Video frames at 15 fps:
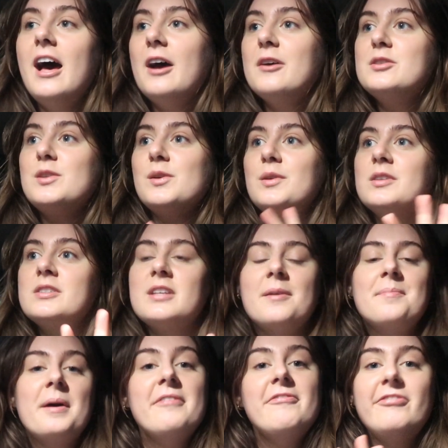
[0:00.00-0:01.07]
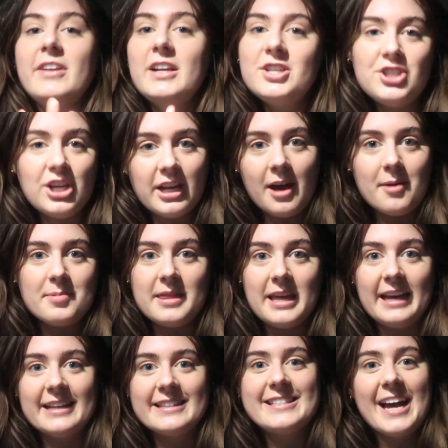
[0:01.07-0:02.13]
I was doing some finishing up
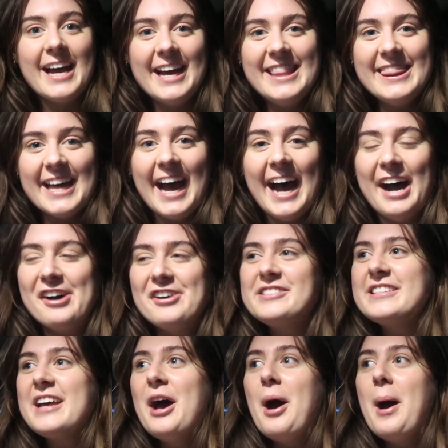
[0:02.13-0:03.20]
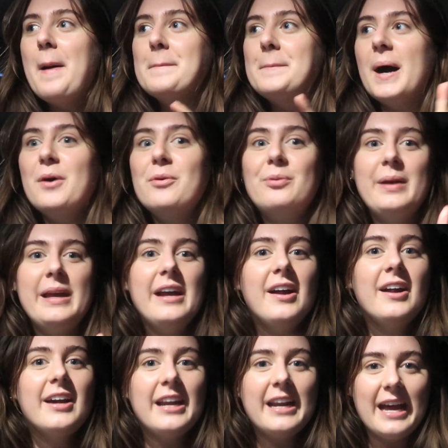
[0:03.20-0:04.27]
things in the house, but we
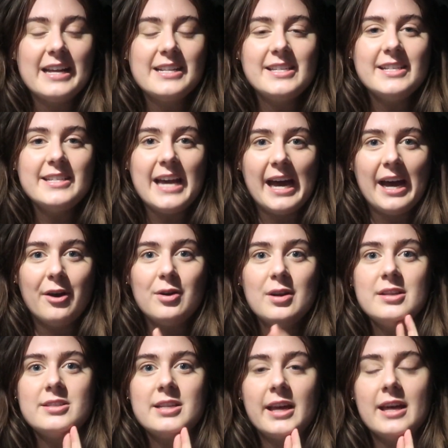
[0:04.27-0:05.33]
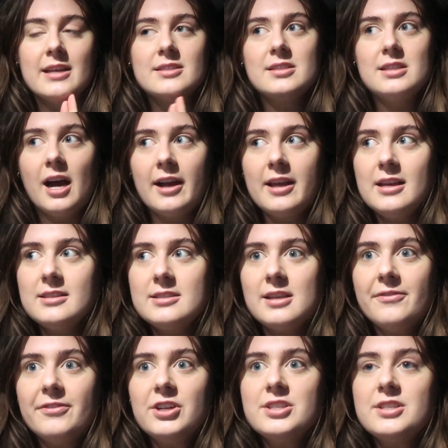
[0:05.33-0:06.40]
are gonna head to town to get stocking
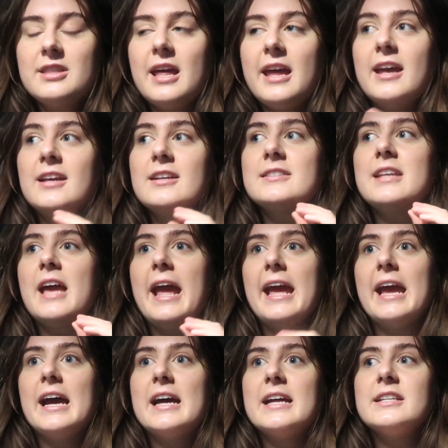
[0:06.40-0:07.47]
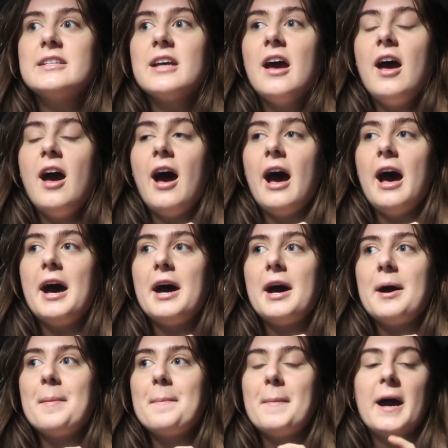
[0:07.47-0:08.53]
stuffers things and
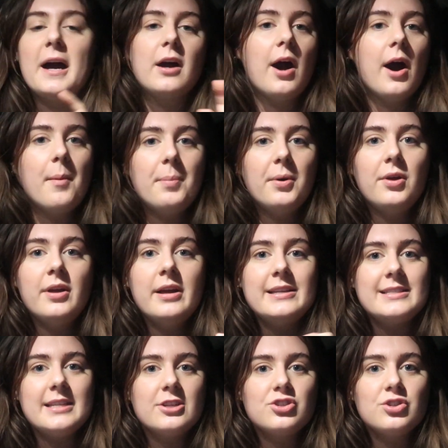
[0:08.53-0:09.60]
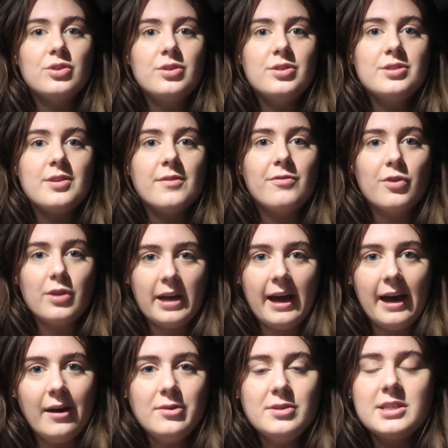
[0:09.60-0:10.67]
a couple essentials for the
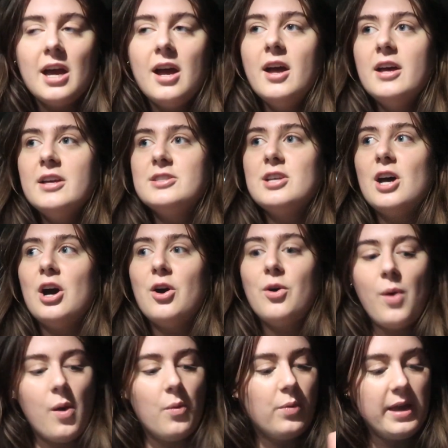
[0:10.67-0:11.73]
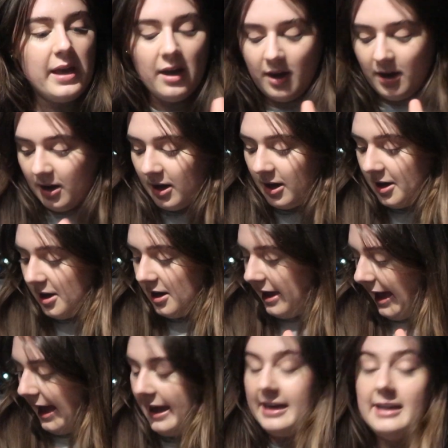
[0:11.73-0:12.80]
house. So we are
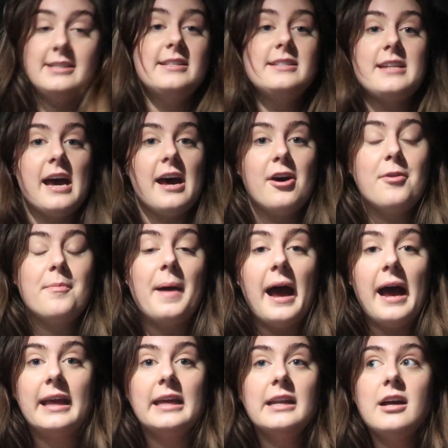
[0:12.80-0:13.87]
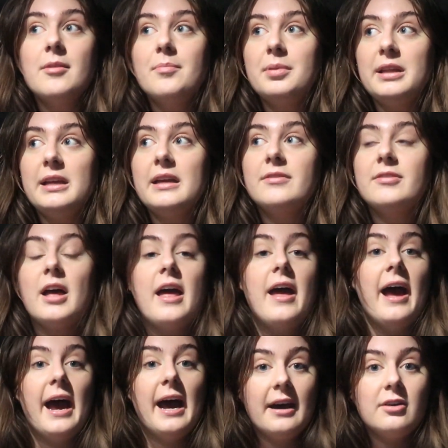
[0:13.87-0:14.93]
headed to town, but I cannot believe
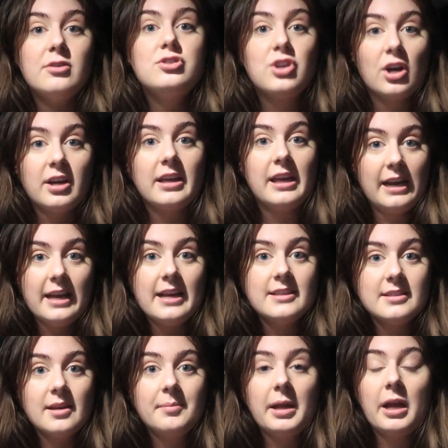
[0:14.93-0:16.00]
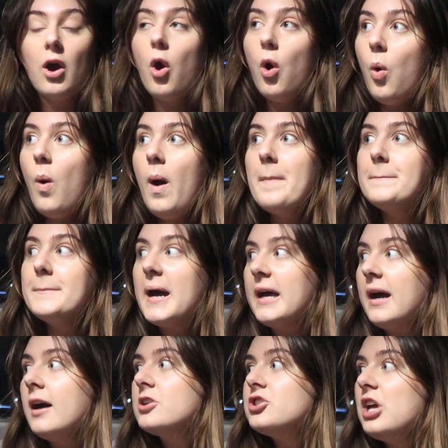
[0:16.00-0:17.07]
how dark it is. I'm like, oh my
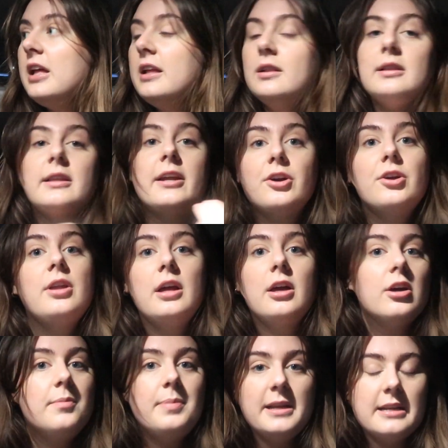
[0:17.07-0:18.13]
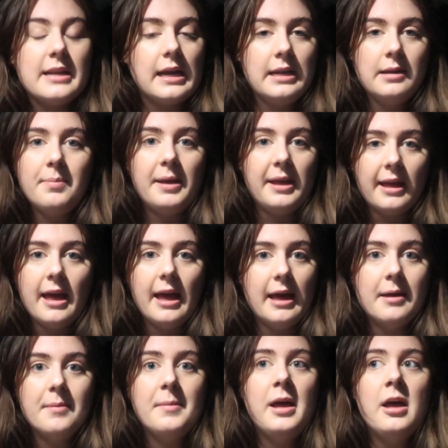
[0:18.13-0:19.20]
gosh, it literally could be 9
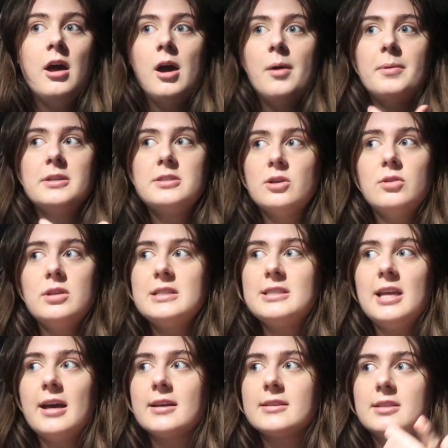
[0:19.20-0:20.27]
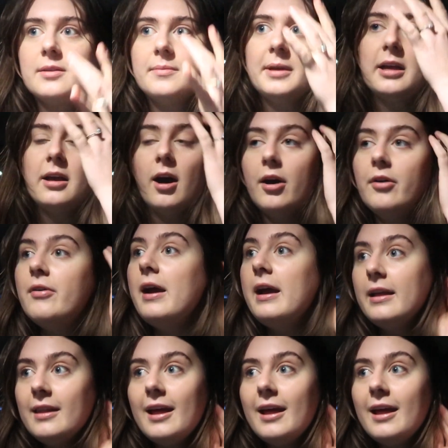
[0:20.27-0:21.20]
p.m. but it's only 6 and I'm like, all right,